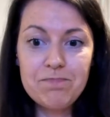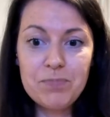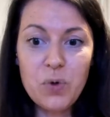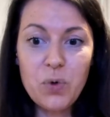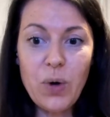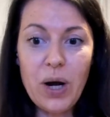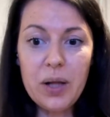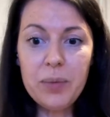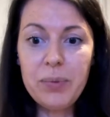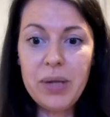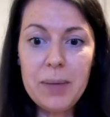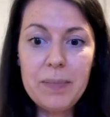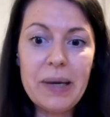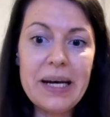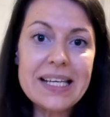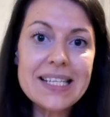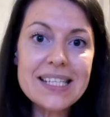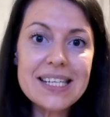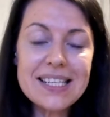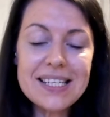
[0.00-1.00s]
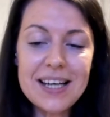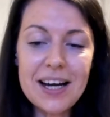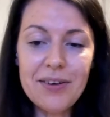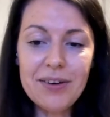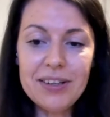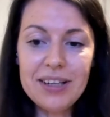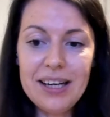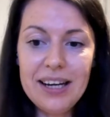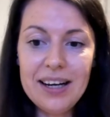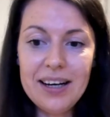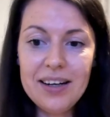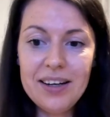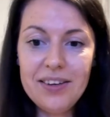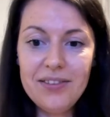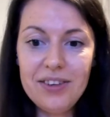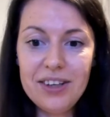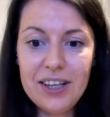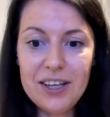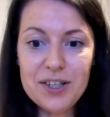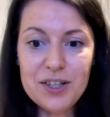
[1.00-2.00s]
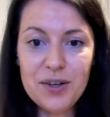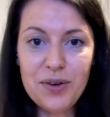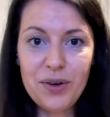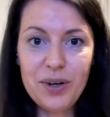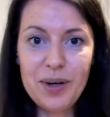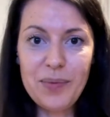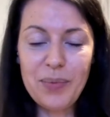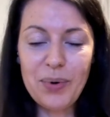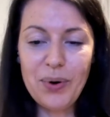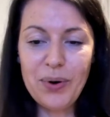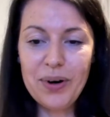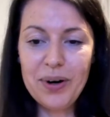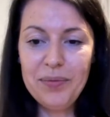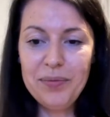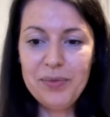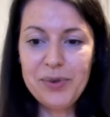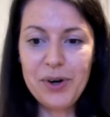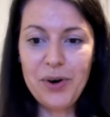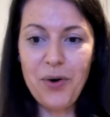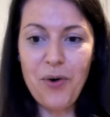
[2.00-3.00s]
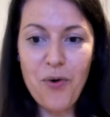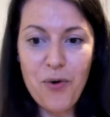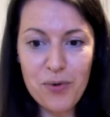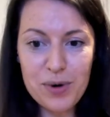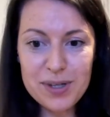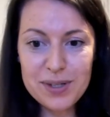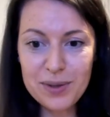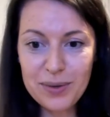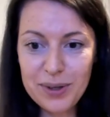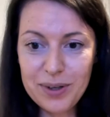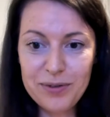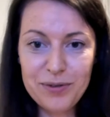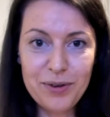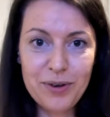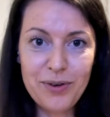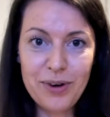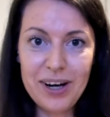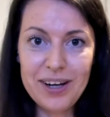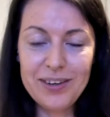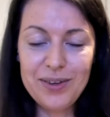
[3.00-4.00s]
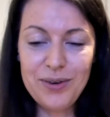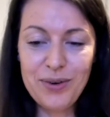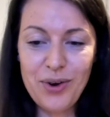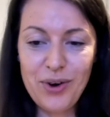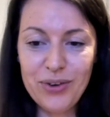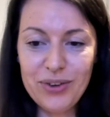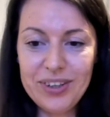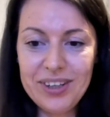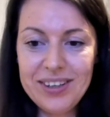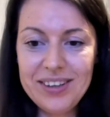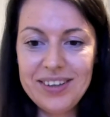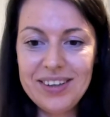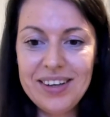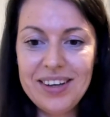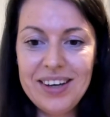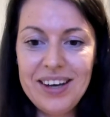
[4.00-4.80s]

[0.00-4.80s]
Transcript: While Play Pass is currently an invitation-only program, we're always looking for great new content,